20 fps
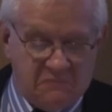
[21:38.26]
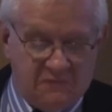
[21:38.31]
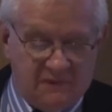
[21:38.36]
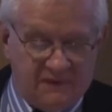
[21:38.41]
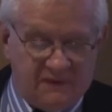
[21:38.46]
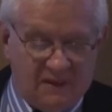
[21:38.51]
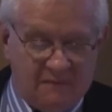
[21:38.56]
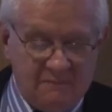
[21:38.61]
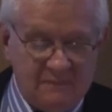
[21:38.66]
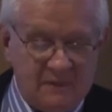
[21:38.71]

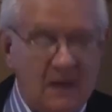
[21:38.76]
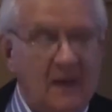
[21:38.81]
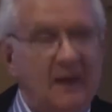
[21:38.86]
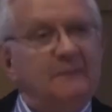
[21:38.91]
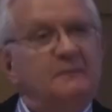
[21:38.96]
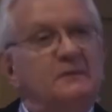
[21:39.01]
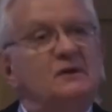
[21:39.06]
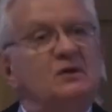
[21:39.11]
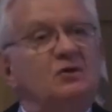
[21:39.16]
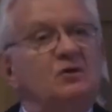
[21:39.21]

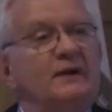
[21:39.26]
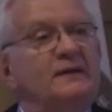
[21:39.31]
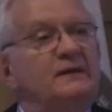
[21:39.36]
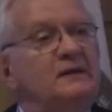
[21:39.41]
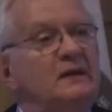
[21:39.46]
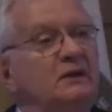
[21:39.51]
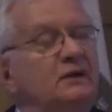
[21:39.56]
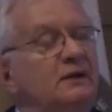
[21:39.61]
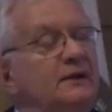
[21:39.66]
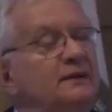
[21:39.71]
Sometimes
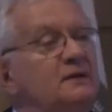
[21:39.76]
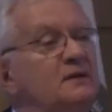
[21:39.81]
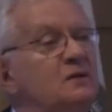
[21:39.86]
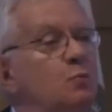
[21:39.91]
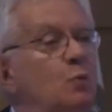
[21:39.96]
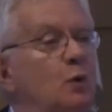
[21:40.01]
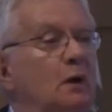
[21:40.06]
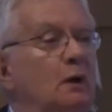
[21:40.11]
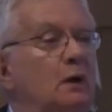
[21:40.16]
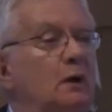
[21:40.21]
transitions
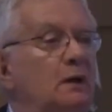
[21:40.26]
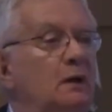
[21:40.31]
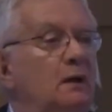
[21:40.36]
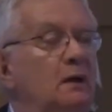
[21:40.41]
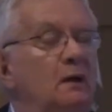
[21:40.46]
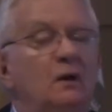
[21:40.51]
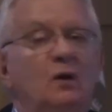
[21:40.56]
work.